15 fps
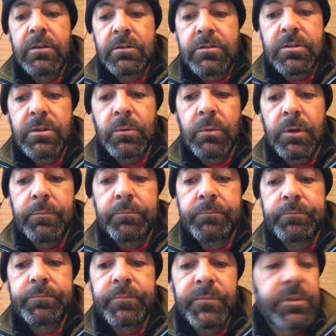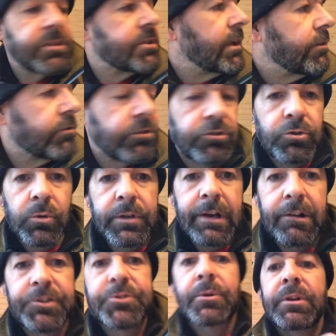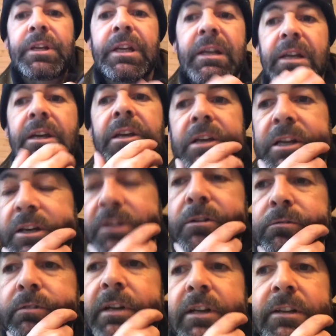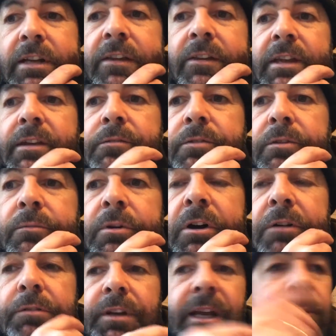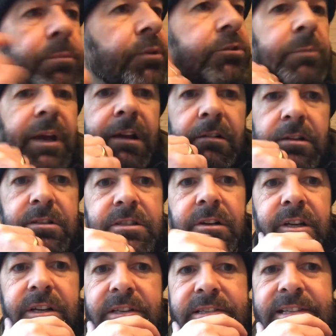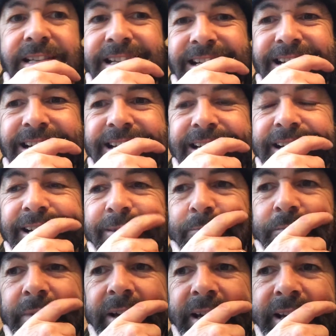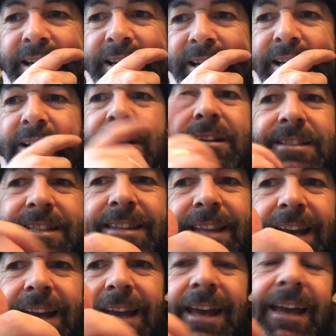to just down there's a dual carriageway near here. Ran it down there for half an hour and put some air in the tyres. I did that